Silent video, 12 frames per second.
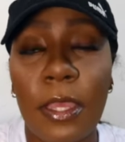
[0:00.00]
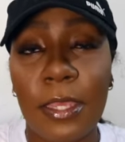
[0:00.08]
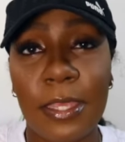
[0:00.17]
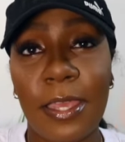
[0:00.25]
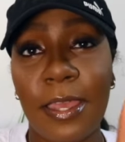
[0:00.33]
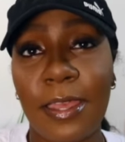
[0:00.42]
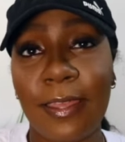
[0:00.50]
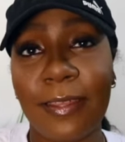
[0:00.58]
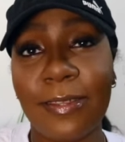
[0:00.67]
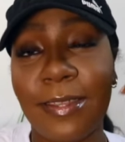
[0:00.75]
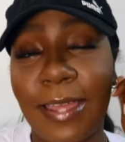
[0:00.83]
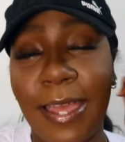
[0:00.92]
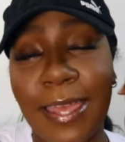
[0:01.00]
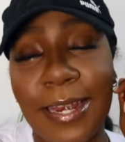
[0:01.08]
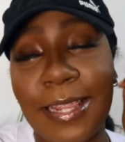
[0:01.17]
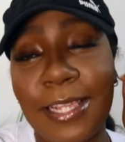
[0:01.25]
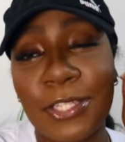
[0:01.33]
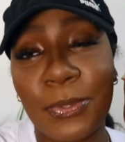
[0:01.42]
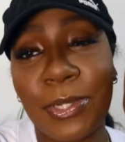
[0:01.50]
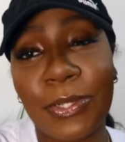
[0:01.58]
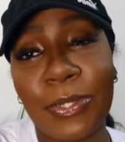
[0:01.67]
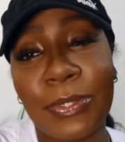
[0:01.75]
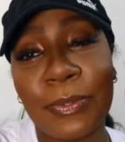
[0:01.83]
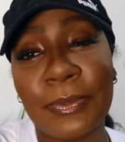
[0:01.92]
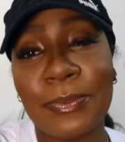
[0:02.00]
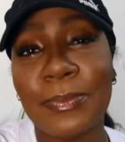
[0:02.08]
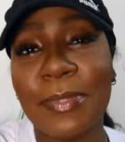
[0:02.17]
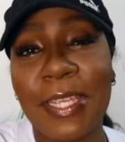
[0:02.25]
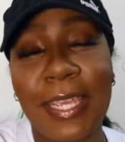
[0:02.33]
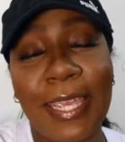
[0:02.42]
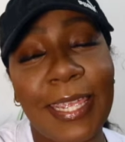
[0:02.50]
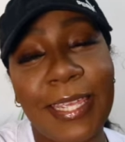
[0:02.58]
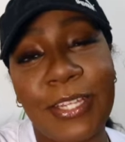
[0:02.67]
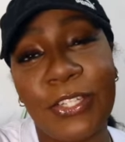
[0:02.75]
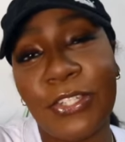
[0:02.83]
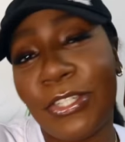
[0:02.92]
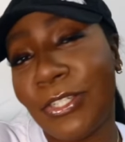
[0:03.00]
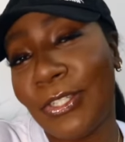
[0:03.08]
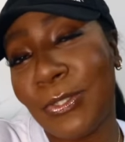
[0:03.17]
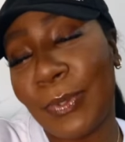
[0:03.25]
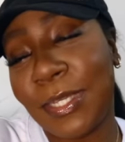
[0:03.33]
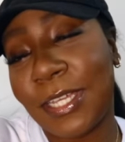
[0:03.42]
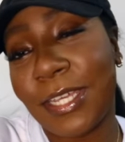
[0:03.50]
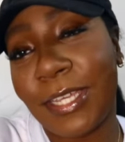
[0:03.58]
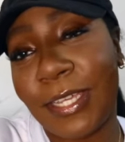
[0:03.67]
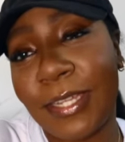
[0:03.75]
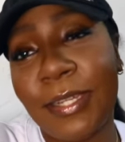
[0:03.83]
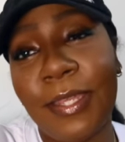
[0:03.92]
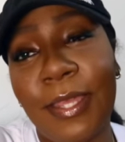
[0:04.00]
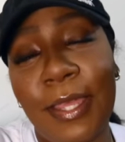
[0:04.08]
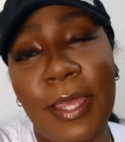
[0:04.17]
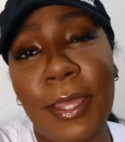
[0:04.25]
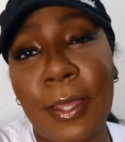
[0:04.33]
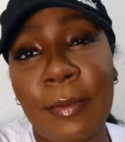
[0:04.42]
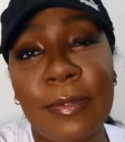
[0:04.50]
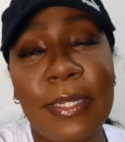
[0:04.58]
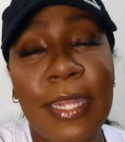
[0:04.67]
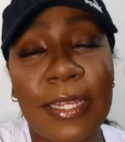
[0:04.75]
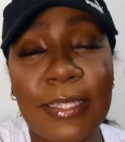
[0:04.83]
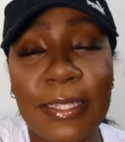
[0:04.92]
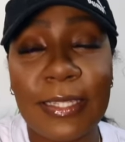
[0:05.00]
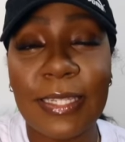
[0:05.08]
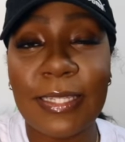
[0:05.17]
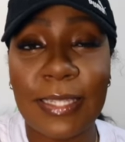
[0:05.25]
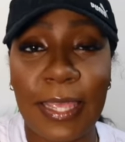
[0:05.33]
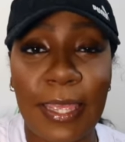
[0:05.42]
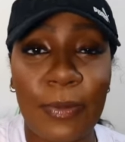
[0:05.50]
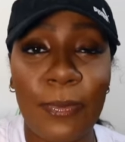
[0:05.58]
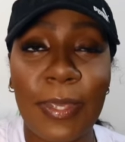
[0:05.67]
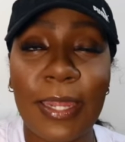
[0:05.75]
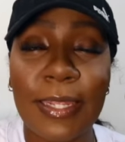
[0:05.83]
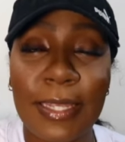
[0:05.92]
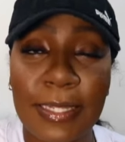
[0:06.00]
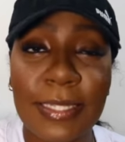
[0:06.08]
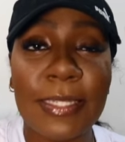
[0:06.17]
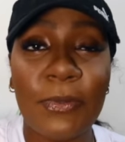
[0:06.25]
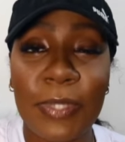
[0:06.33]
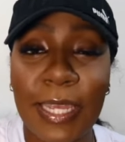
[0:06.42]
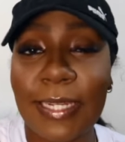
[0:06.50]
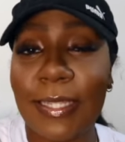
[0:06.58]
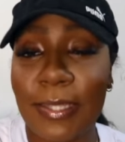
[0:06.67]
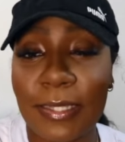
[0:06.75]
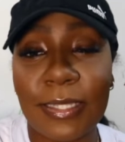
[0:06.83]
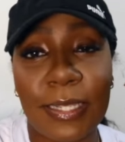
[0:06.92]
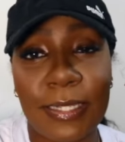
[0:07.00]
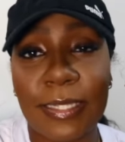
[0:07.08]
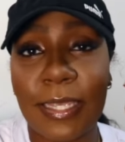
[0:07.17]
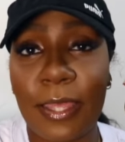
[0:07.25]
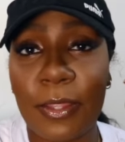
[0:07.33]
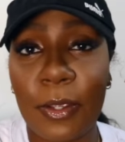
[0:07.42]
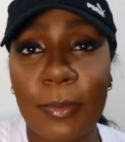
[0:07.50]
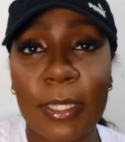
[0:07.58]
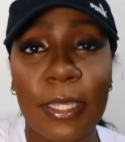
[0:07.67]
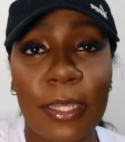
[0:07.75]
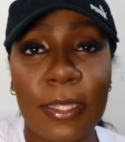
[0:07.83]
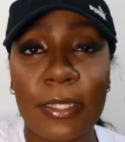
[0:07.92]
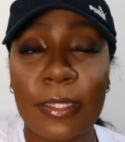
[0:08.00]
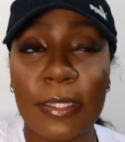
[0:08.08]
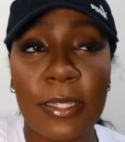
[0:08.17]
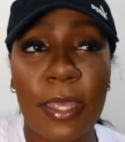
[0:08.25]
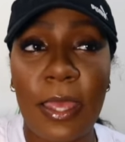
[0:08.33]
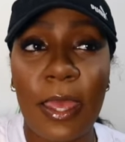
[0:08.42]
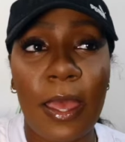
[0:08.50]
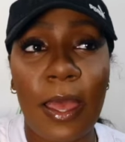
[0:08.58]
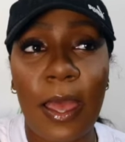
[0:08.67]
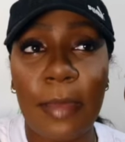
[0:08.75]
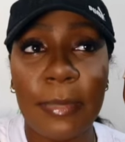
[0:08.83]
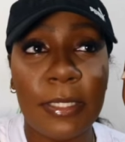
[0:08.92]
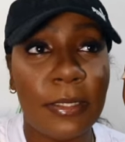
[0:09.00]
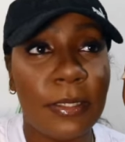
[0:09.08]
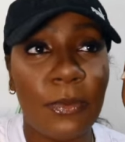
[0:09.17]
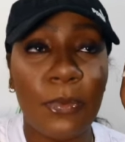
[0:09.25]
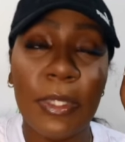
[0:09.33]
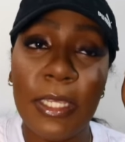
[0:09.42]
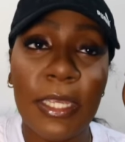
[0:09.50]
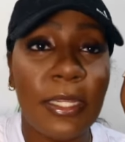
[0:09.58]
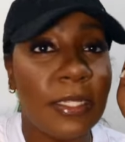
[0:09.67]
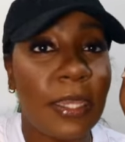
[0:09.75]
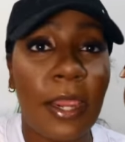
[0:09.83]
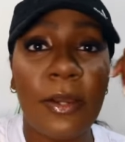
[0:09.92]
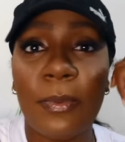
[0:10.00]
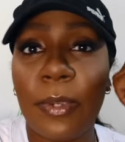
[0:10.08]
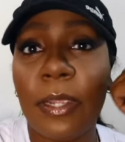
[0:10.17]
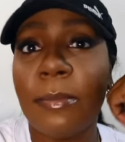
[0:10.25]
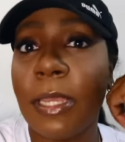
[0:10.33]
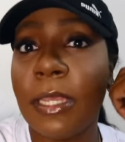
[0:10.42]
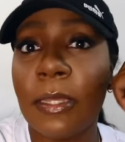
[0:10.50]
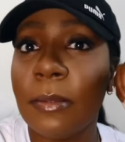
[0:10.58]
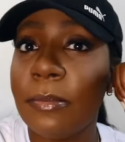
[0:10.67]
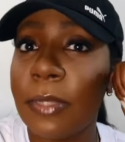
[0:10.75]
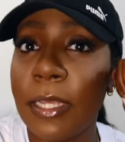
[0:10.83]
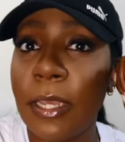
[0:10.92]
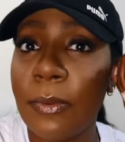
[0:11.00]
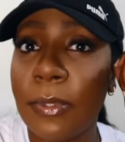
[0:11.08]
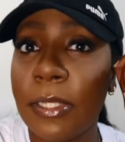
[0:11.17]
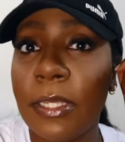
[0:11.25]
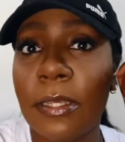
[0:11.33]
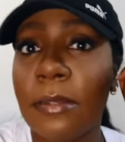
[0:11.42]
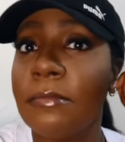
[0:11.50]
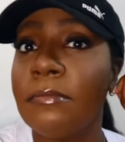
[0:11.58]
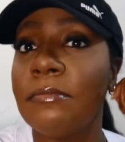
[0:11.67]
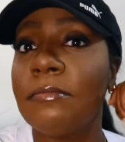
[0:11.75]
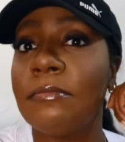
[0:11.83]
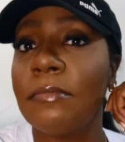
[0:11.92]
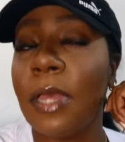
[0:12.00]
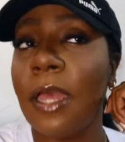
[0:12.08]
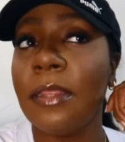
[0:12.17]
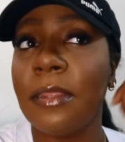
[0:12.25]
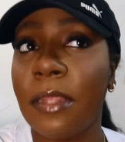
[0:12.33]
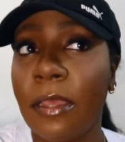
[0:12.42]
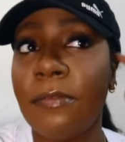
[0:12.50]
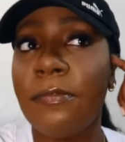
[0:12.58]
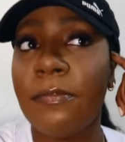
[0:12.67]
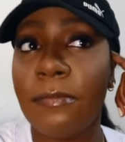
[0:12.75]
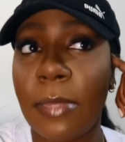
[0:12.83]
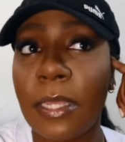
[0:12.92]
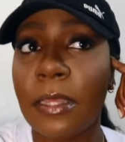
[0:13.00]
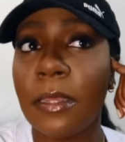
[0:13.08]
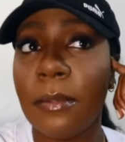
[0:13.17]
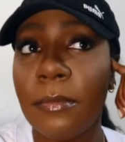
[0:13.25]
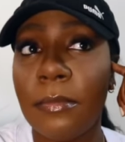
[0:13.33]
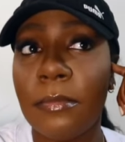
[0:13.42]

yeah i got a lot to work on and she's doing good um, next is the skin we gotta get we gotta get the skin together because i'm really getting tired of wearing makeup like i really am i love makeup